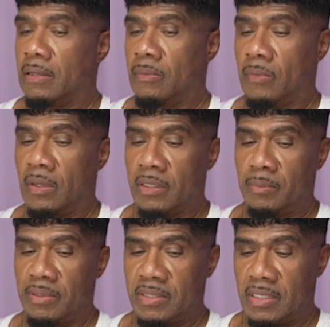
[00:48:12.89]
one
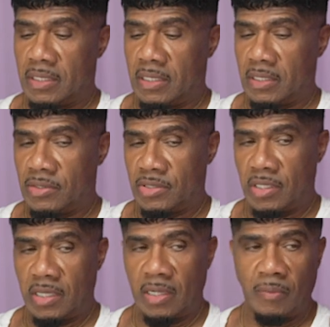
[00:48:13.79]
could be sitting in this
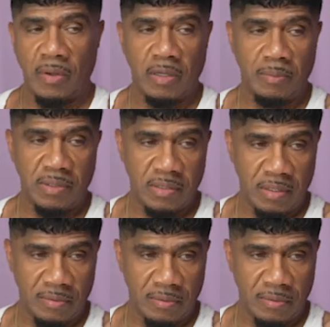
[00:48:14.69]
chair and one could be
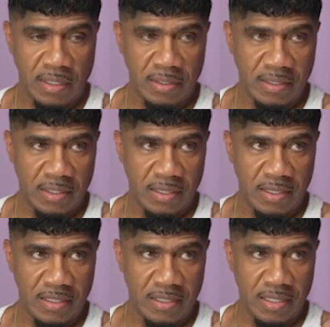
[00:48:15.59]
sitting right there
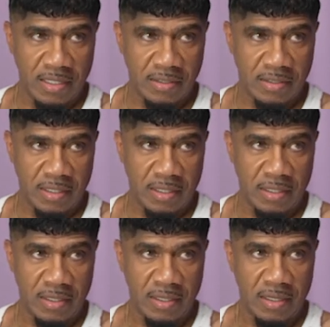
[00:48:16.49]
in the next
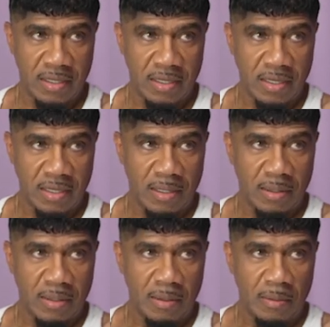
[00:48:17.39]
chair.
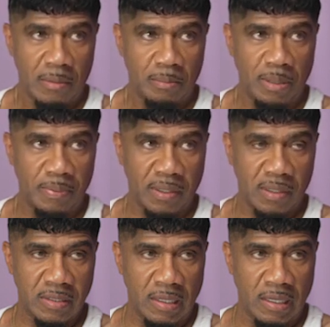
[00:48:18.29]
But
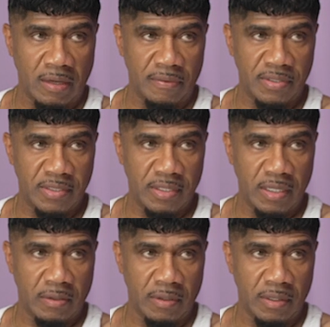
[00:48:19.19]
because our love is
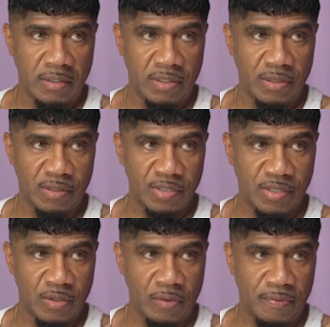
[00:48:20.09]
secret, you are
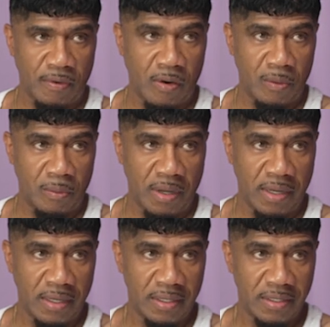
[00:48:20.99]
so far
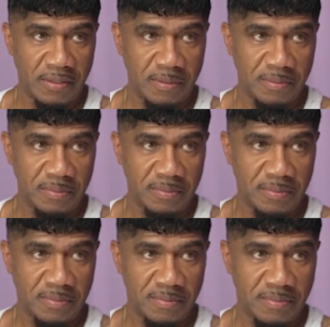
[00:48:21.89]
away.
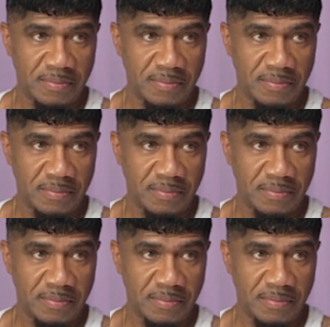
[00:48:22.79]
Wow.